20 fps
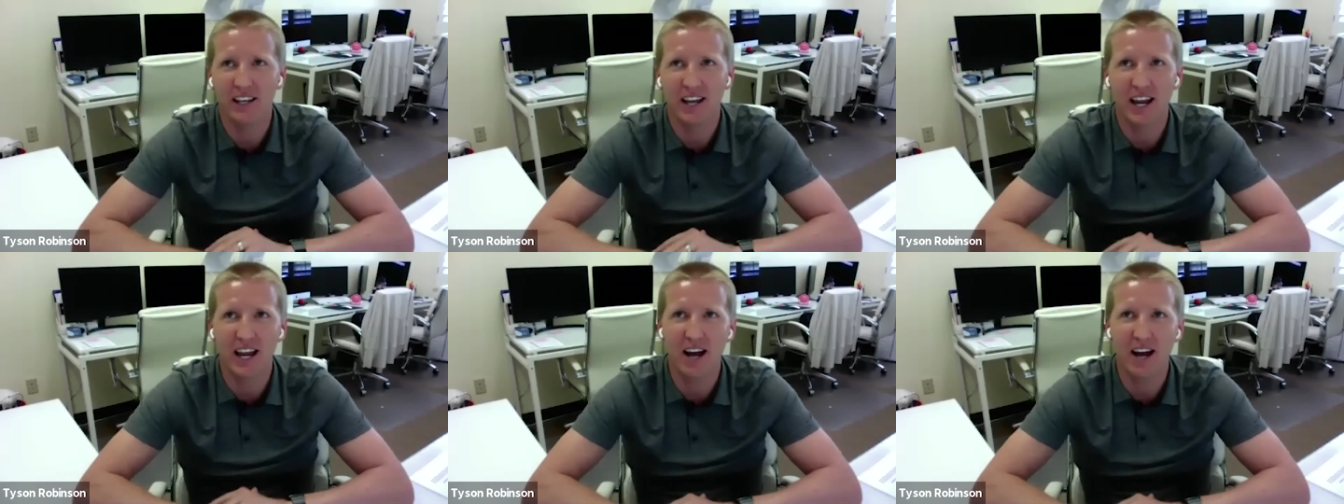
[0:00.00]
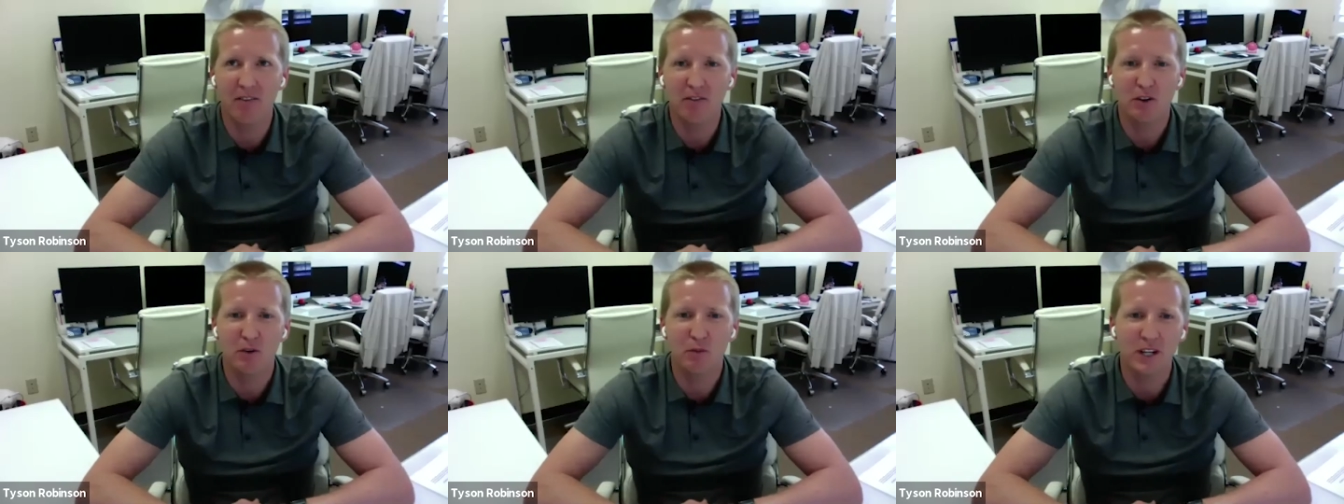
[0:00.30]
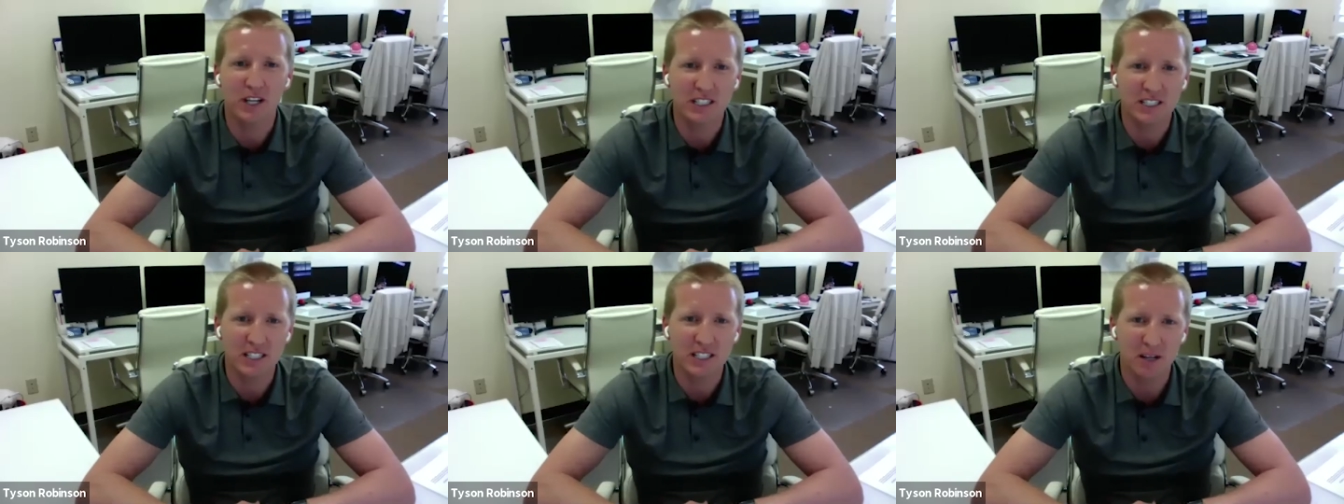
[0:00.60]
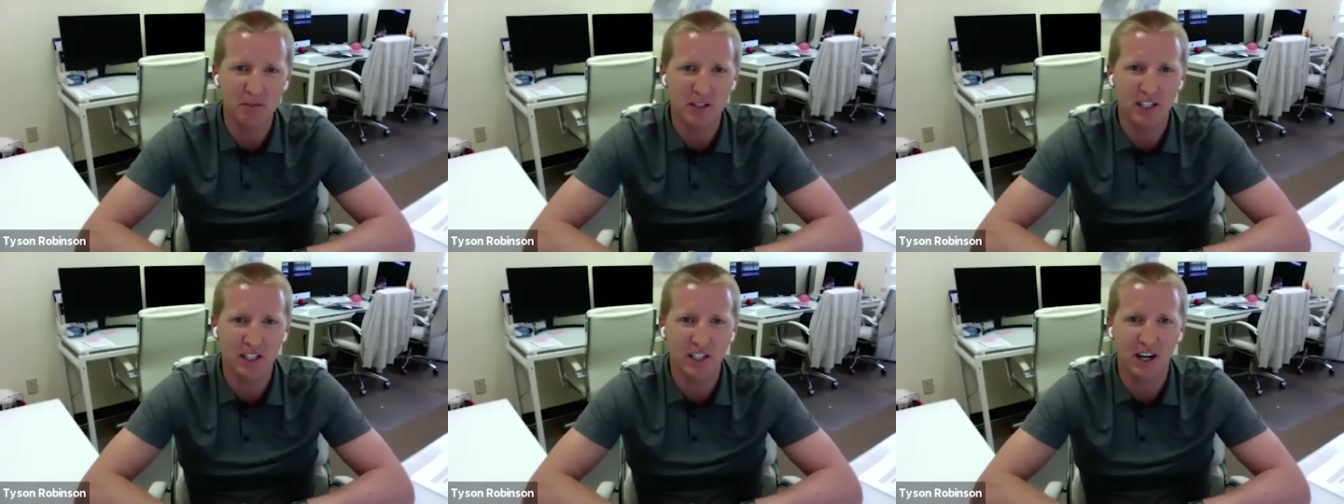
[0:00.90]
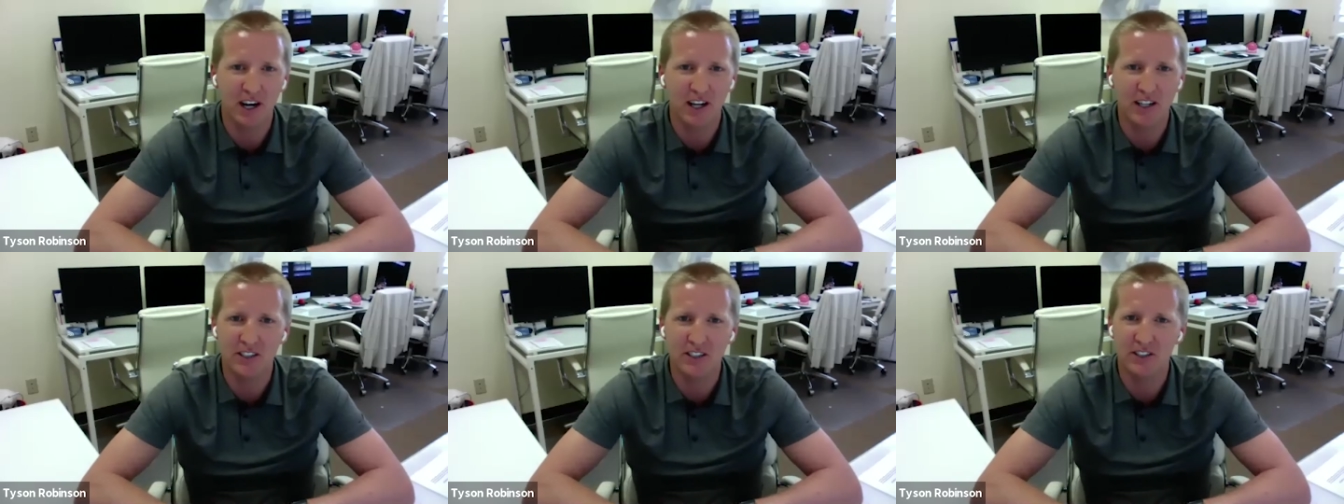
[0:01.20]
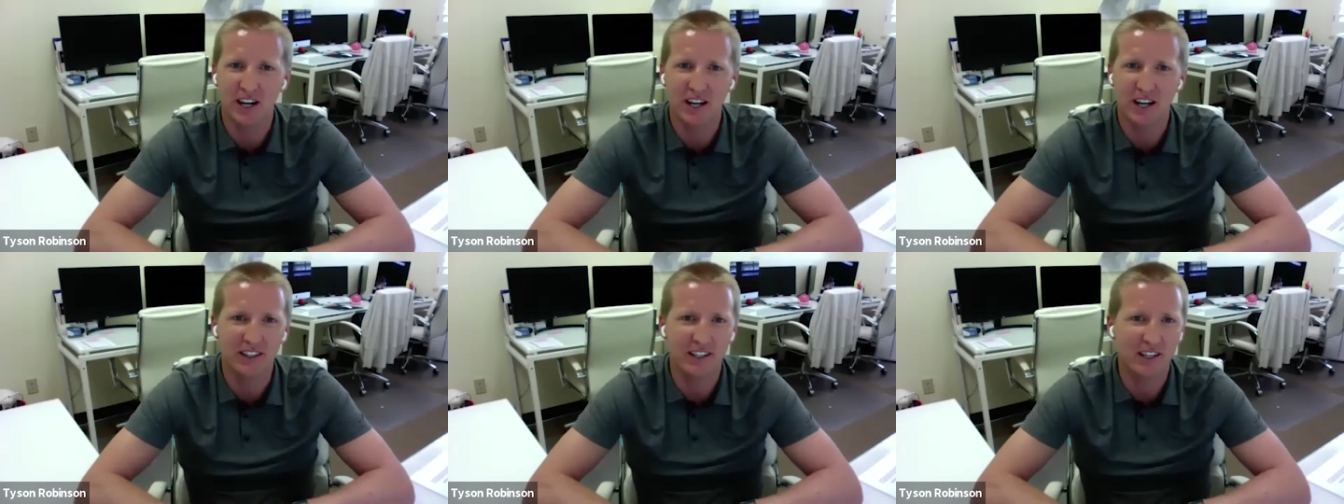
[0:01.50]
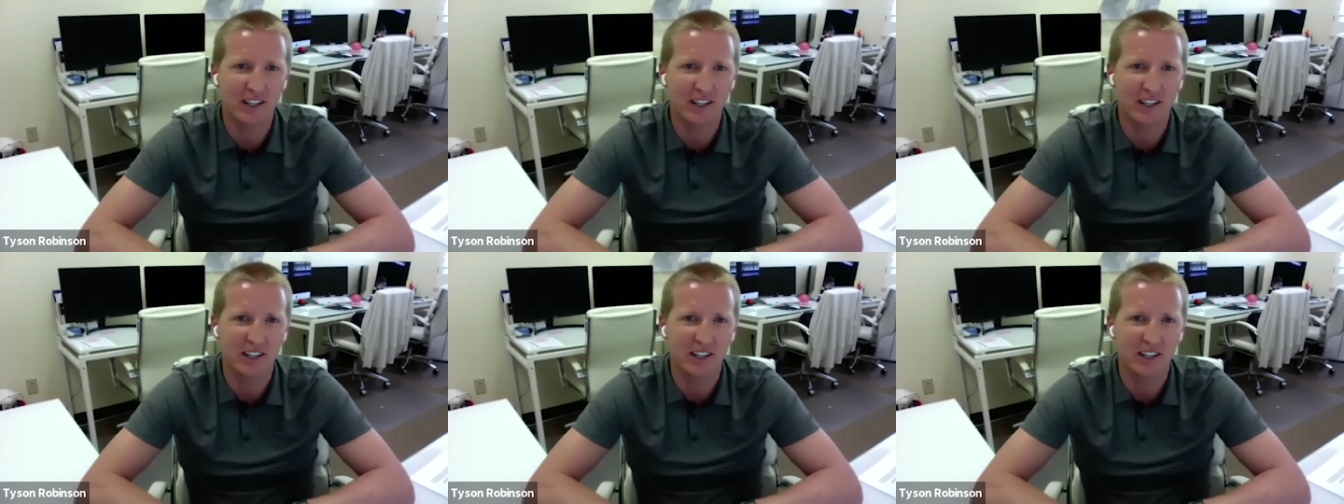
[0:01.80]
day after we accepted contract,